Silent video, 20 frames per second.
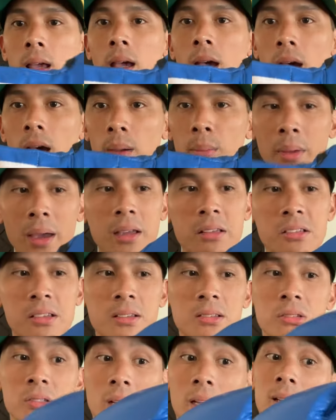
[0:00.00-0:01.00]

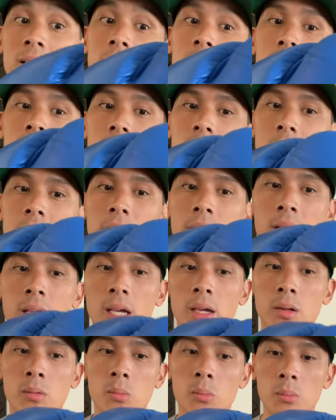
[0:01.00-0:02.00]
Mexican style leather.
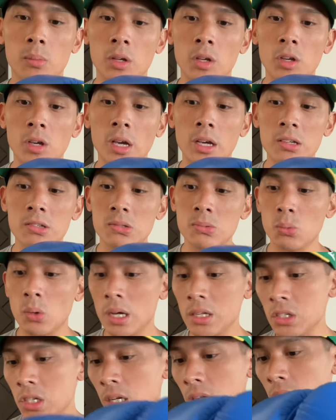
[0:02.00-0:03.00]
And you guys
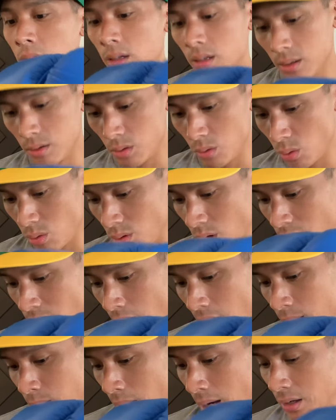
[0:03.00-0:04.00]
watching who have
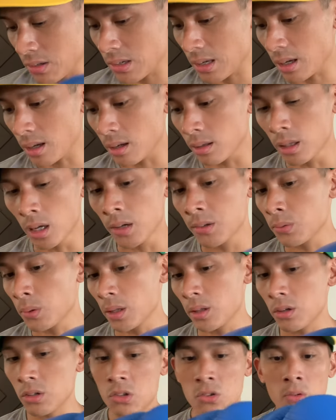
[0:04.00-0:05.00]
had Mexican gloves,
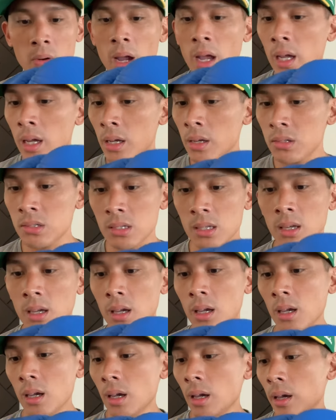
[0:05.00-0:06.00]
whether it's Reyes,
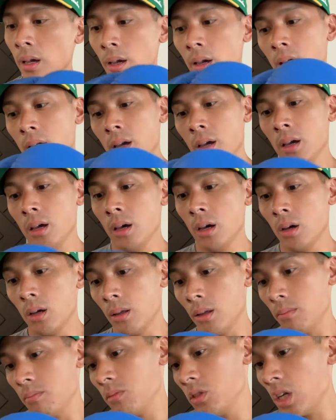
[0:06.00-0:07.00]

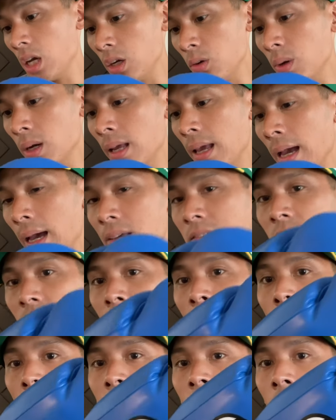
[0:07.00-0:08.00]
Genuine
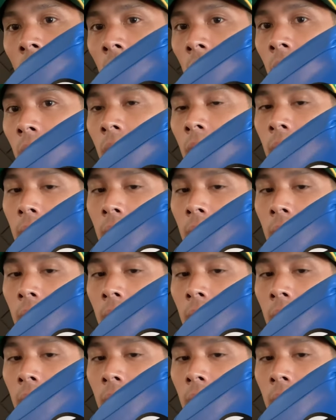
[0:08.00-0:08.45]
Casanova,